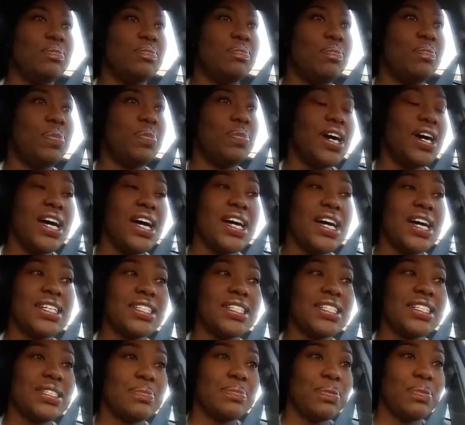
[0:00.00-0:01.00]
But
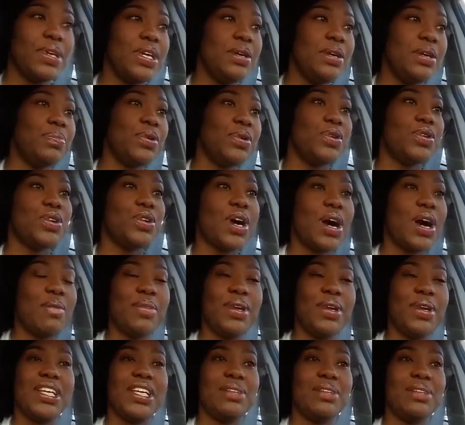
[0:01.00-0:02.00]
people
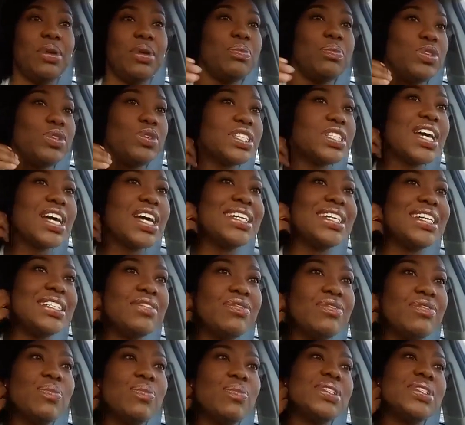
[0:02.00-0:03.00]
just got
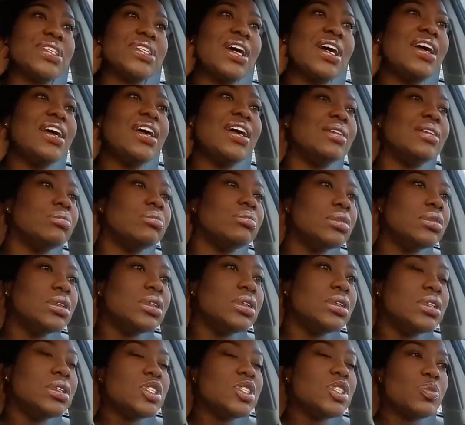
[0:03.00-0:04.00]
different with time,
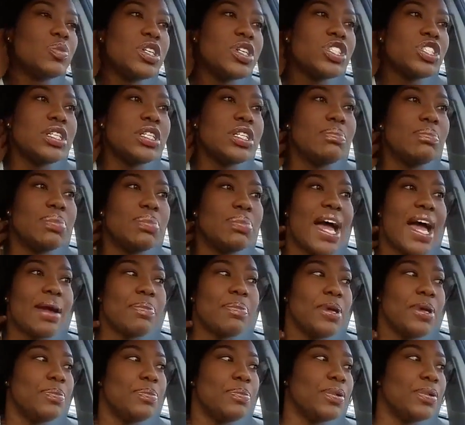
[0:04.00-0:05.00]
especially black
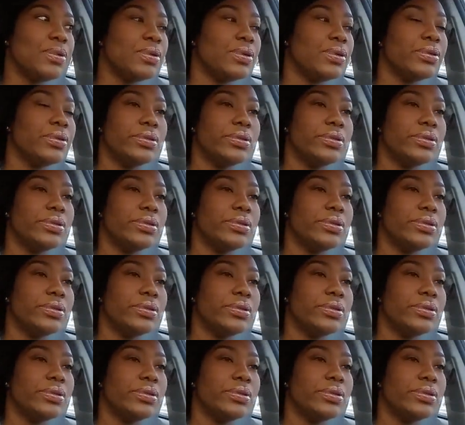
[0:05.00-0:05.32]
people.